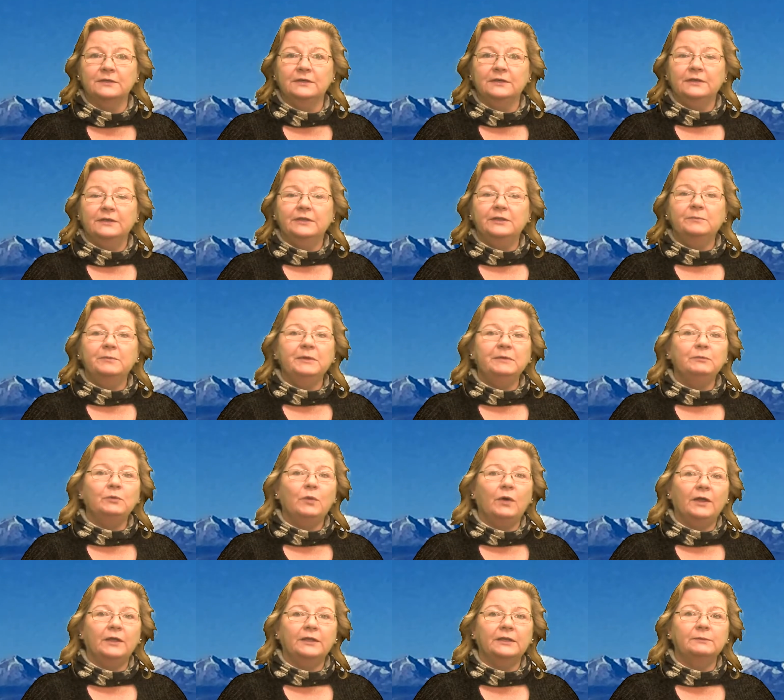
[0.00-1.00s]
the beam
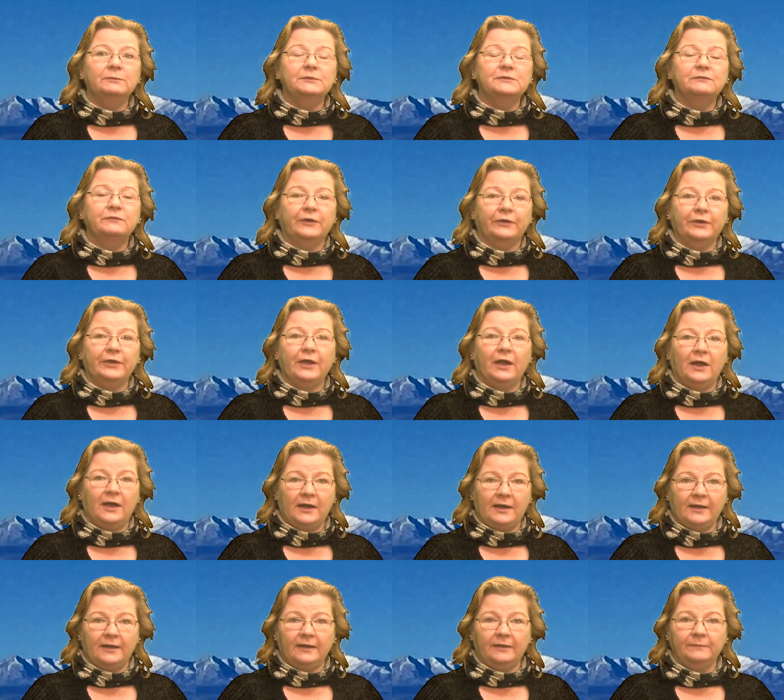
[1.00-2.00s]
quality was very
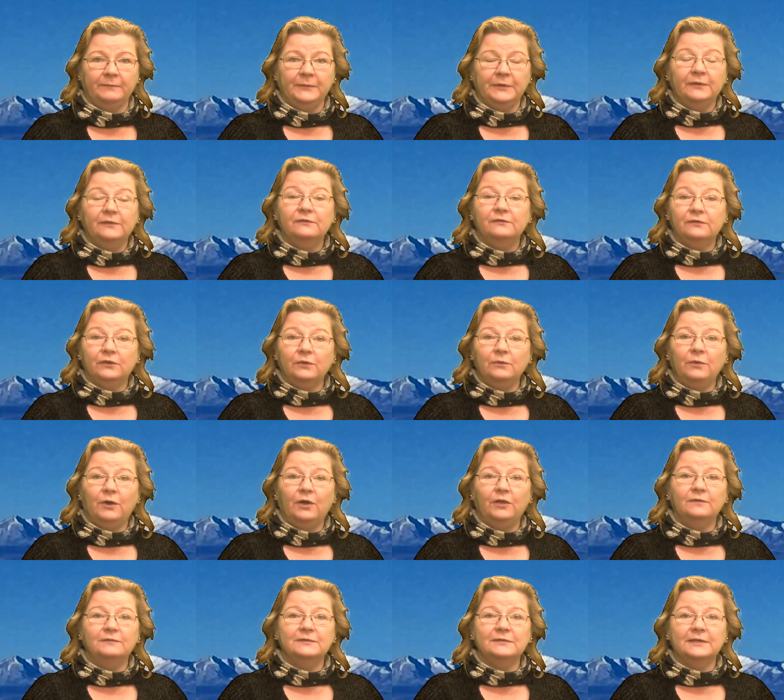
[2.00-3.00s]
high. So
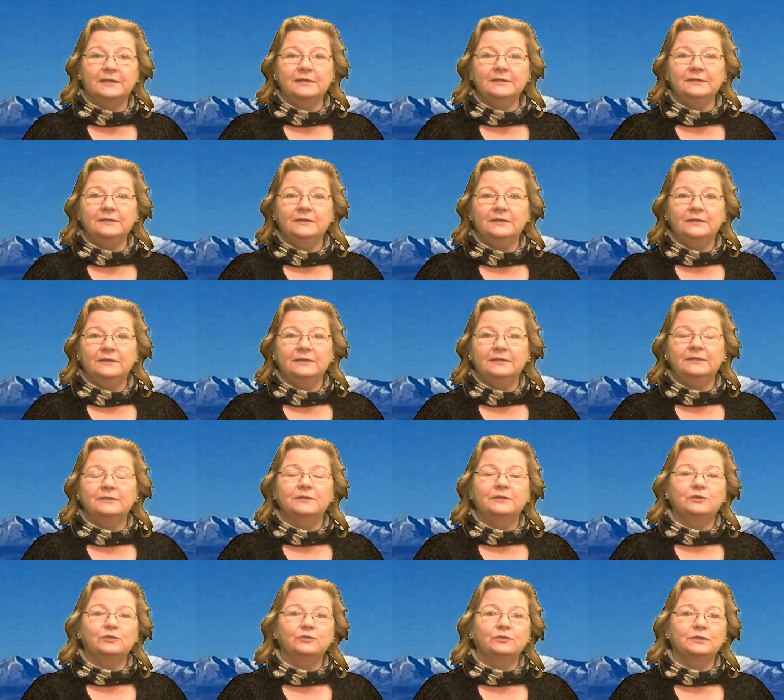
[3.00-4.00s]
all of a sudden, the
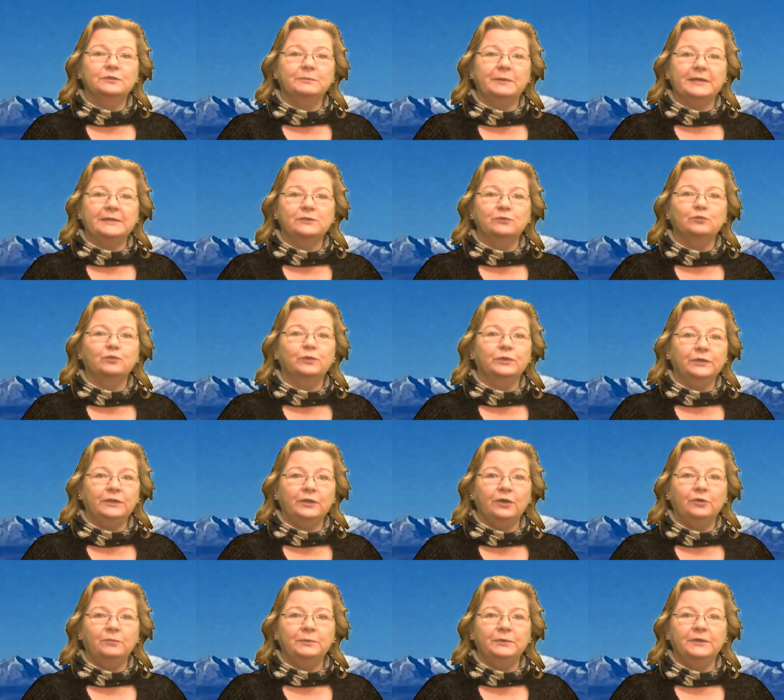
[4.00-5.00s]
industrial space
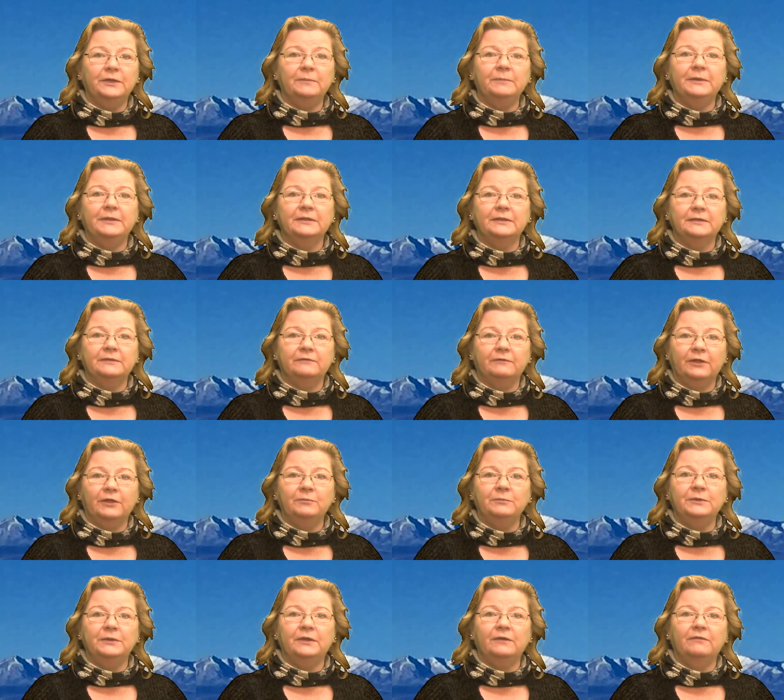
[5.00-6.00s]
really opened up, and the
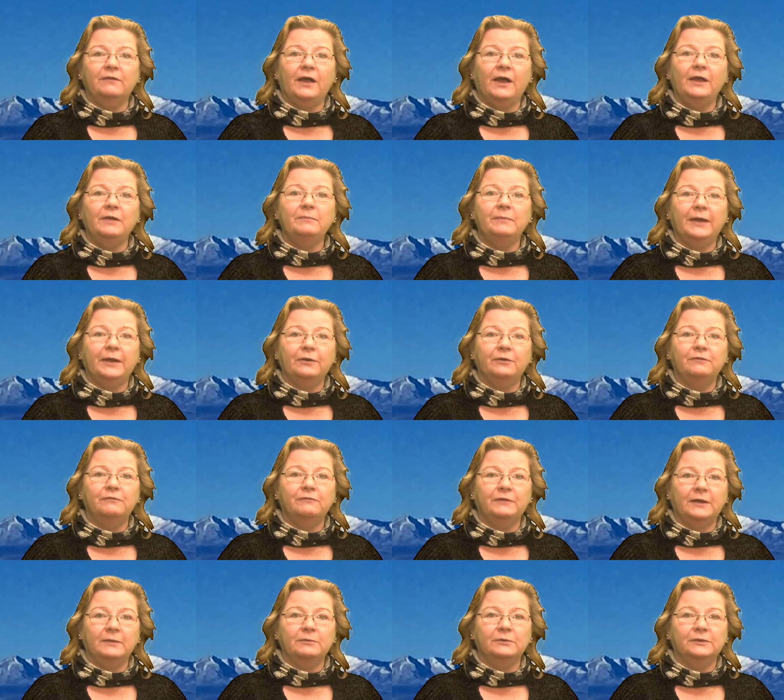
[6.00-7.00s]
development of high power
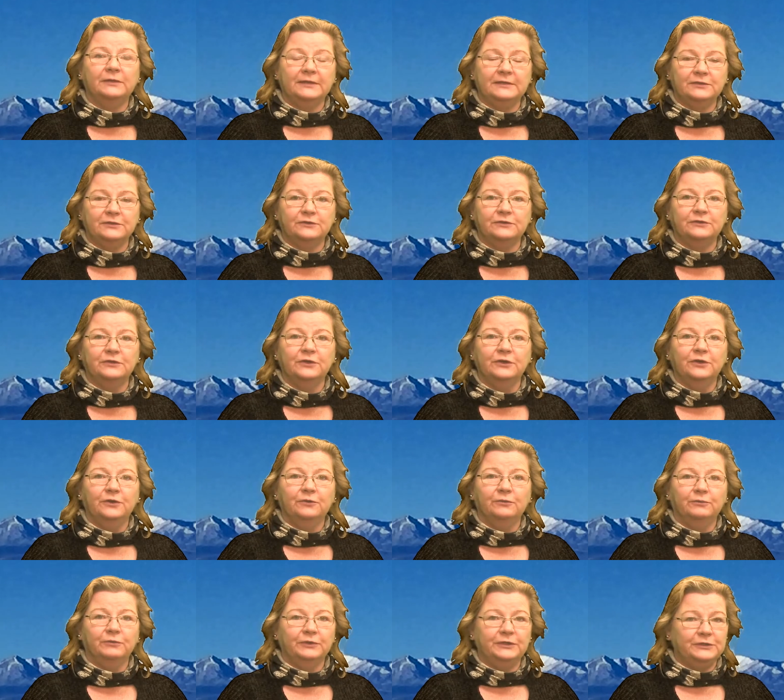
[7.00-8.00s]
fiber lasers
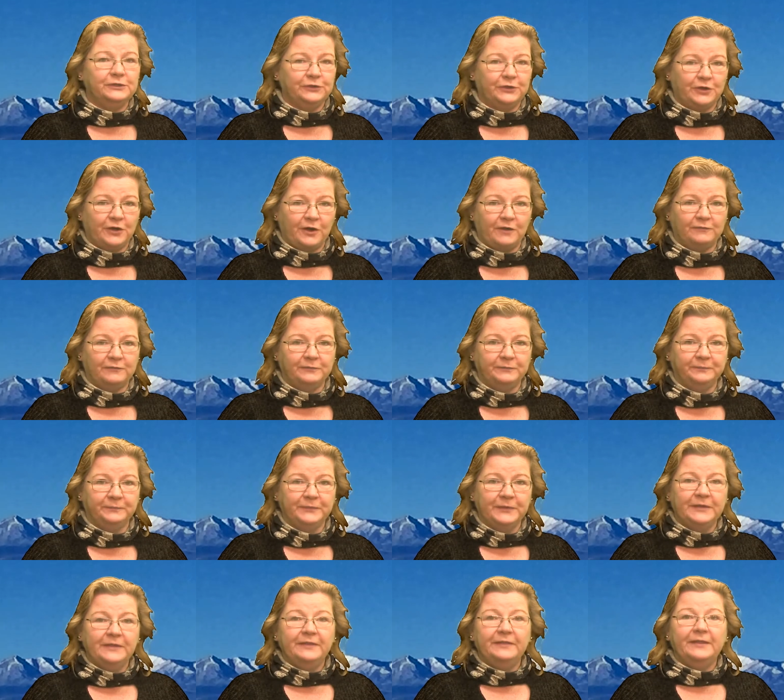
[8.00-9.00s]
really took off.
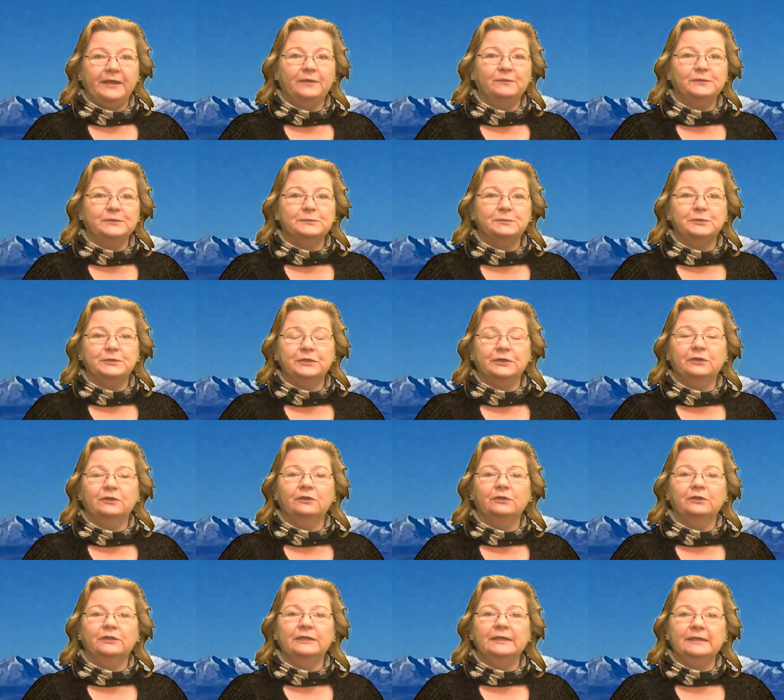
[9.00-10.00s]
That was
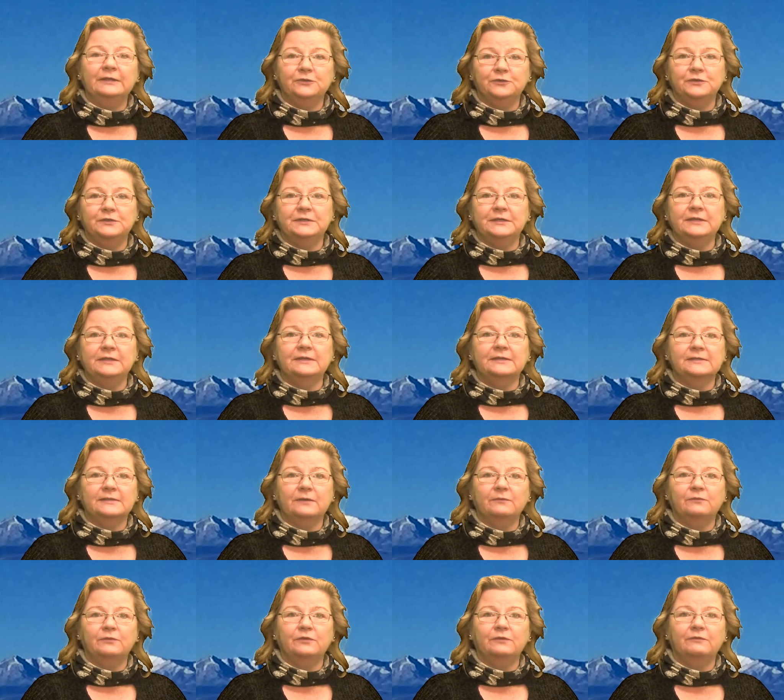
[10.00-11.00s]
particularly interesting,
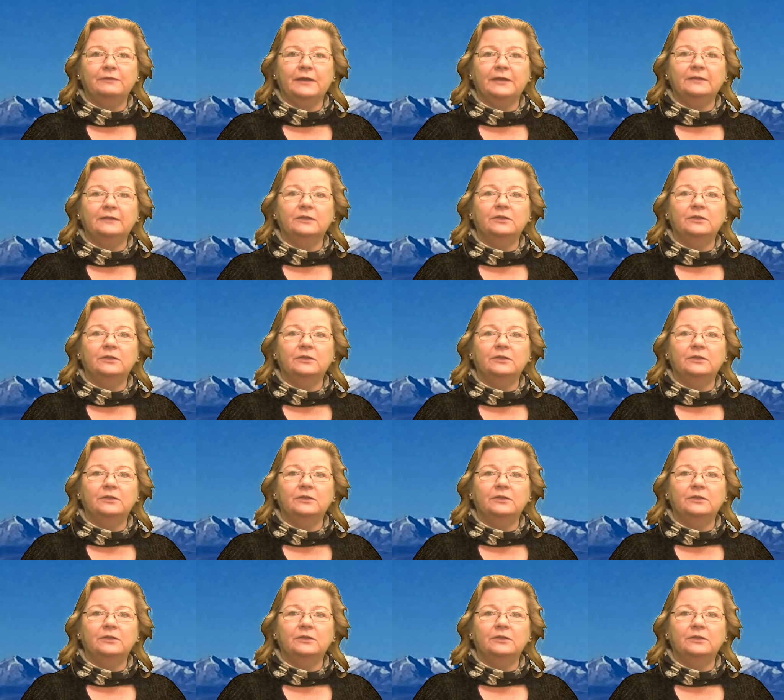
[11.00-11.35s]
except for the fact that the